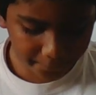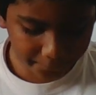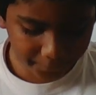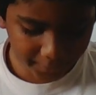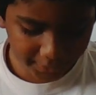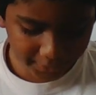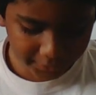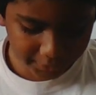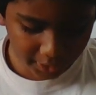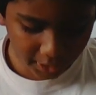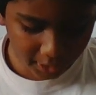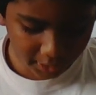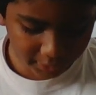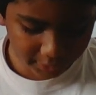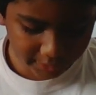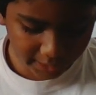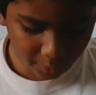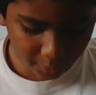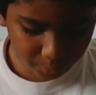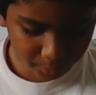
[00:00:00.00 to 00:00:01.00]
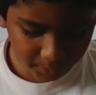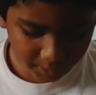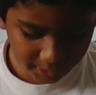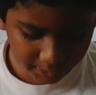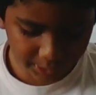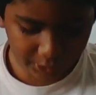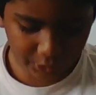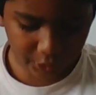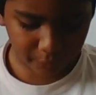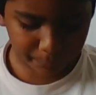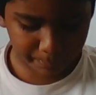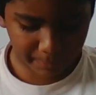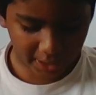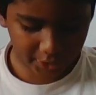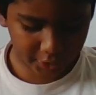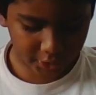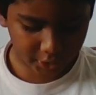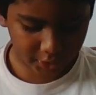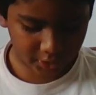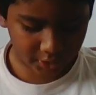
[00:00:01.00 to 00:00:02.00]
Faitha counted her
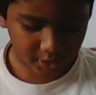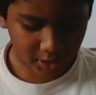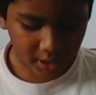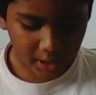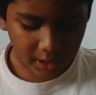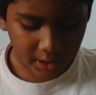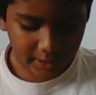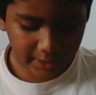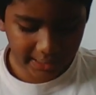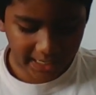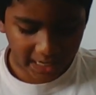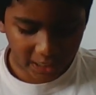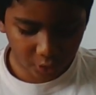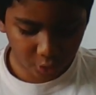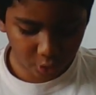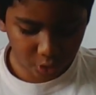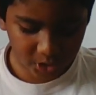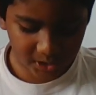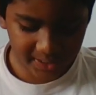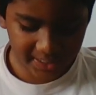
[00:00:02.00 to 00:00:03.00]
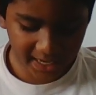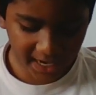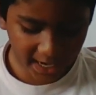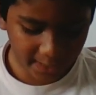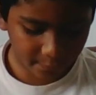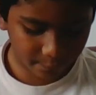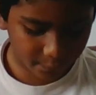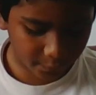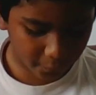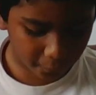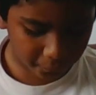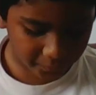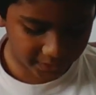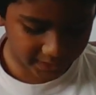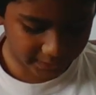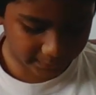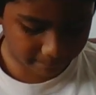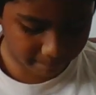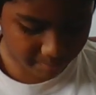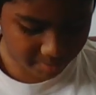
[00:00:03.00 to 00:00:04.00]
patches. Now she had
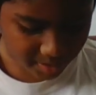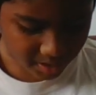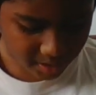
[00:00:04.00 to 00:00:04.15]
15.